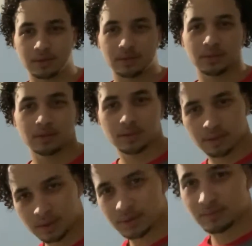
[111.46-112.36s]
We
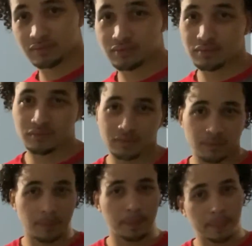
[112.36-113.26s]
don't play,
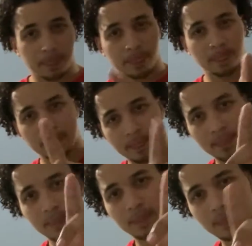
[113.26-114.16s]
we don't play, we
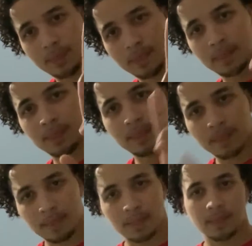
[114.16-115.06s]
don't play.
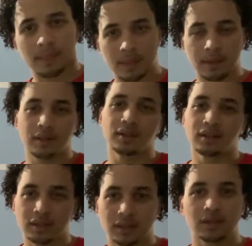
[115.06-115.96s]
Chips to Milan,
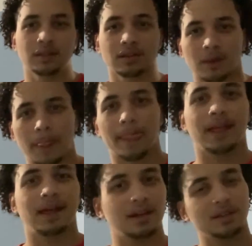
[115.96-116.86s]
I'm with a
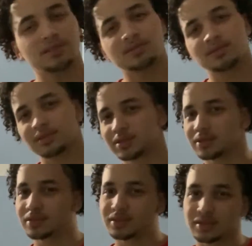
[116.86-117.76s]
Barbie.
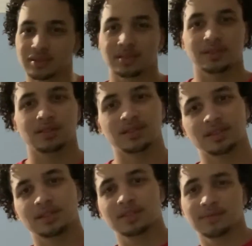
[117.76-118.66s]
Introduce me to your
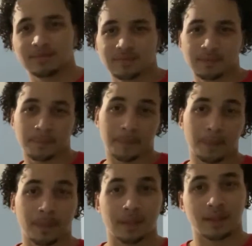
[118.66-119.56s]
friends at the
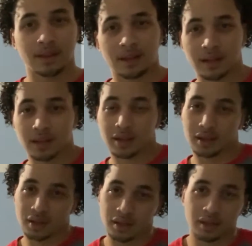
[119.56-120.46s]
party.
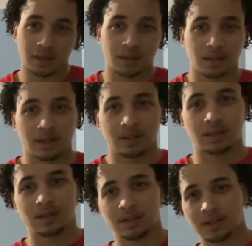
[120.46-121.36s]
Cute ratchet,
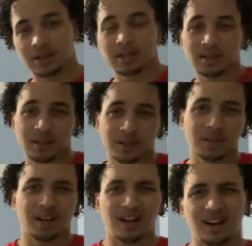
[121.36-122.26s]
so I'm twerking
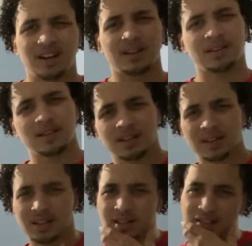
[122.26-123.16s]
on the
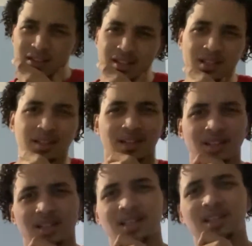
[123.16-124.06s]
IG. Way I'm running